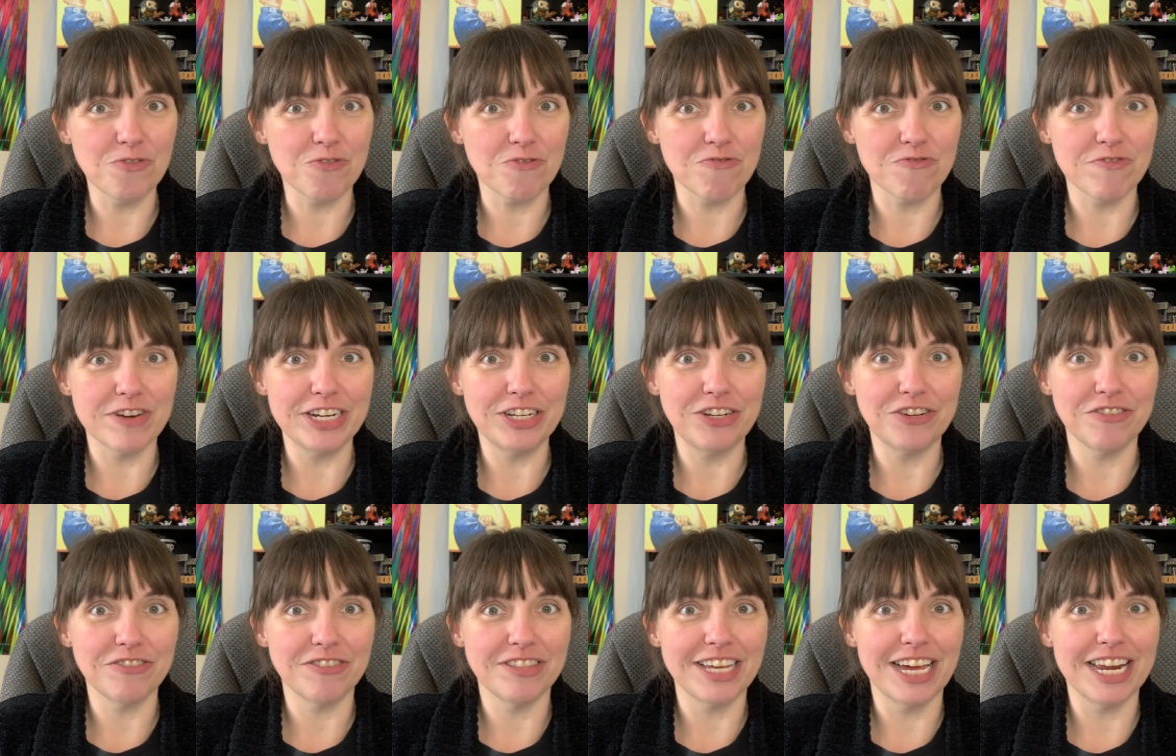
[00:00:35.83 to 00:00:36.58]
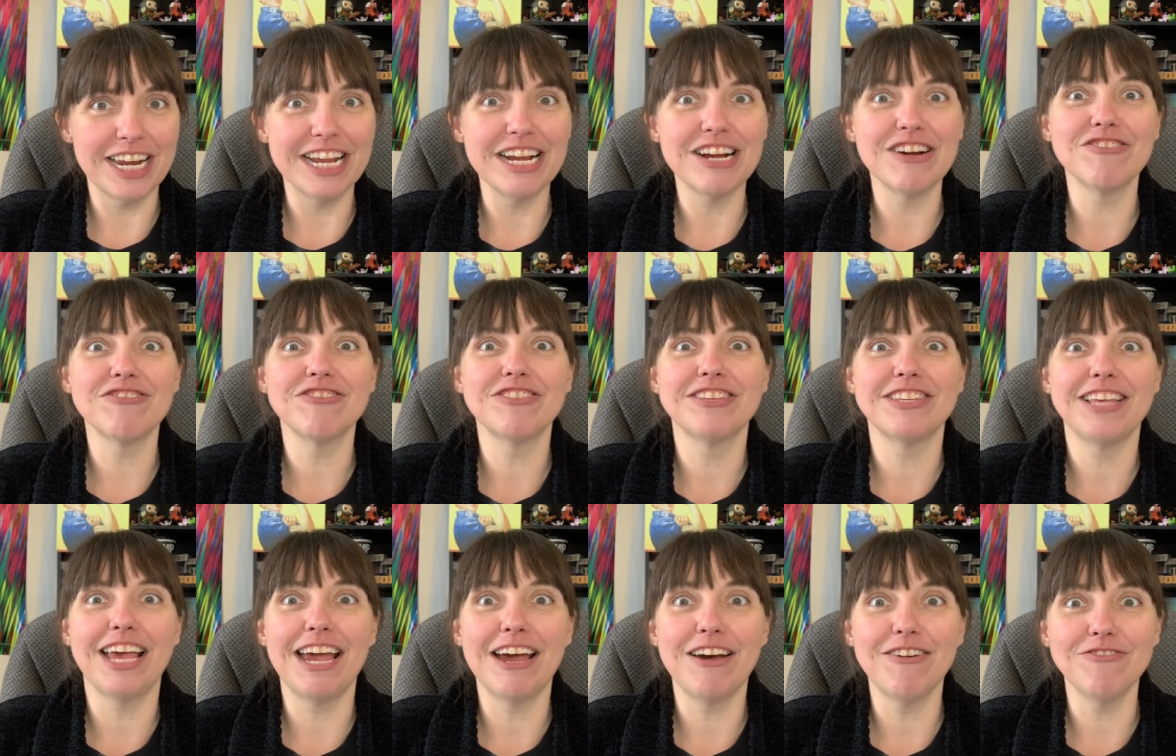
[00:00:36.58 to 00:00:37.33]
creatures that hear
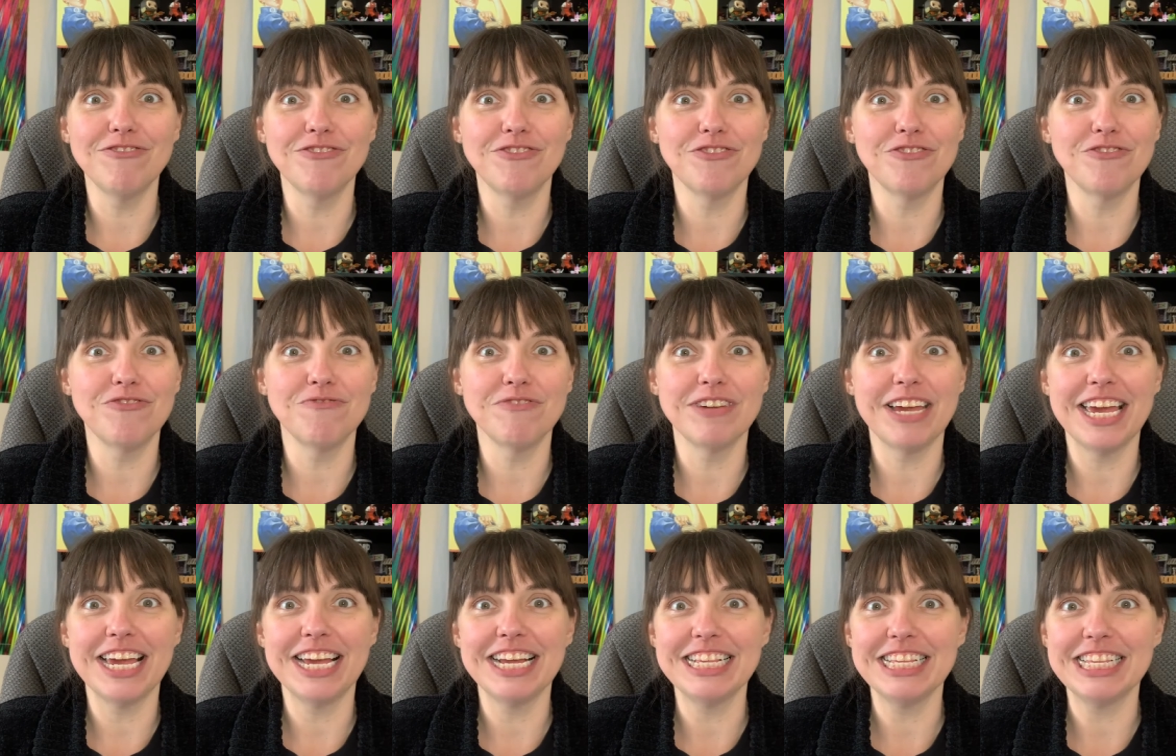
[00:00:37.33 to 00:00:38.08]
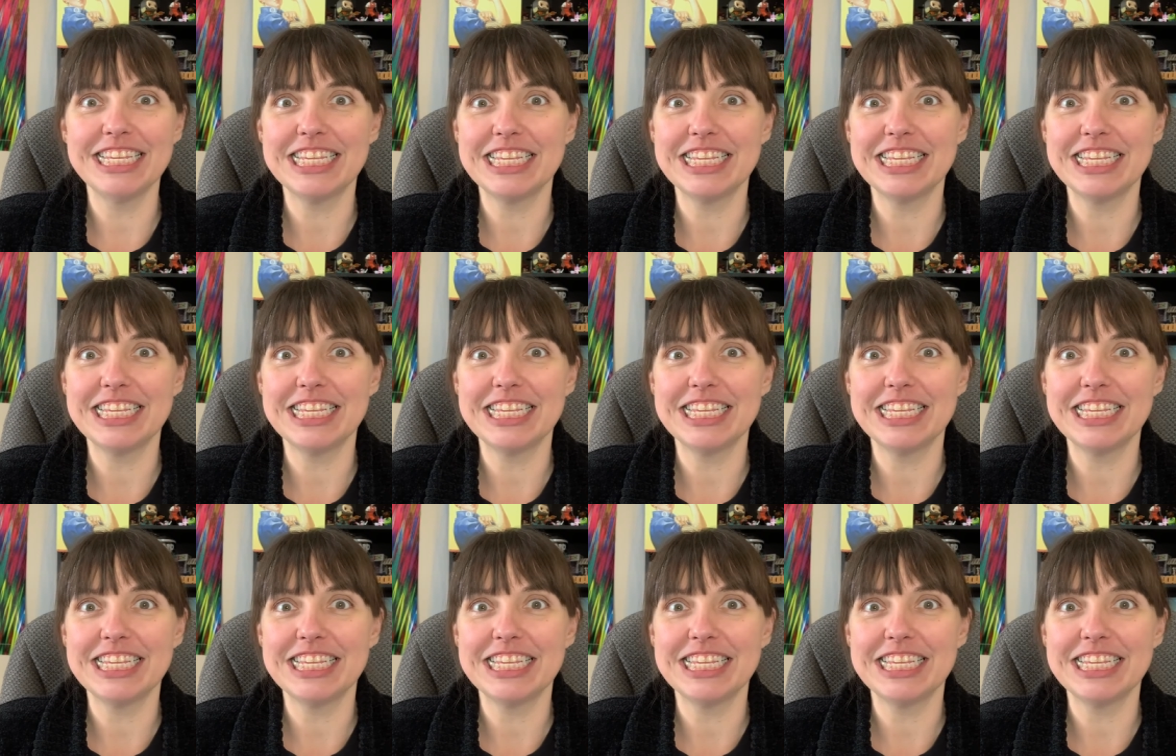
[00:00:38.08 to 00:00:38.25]
sounds, so you can't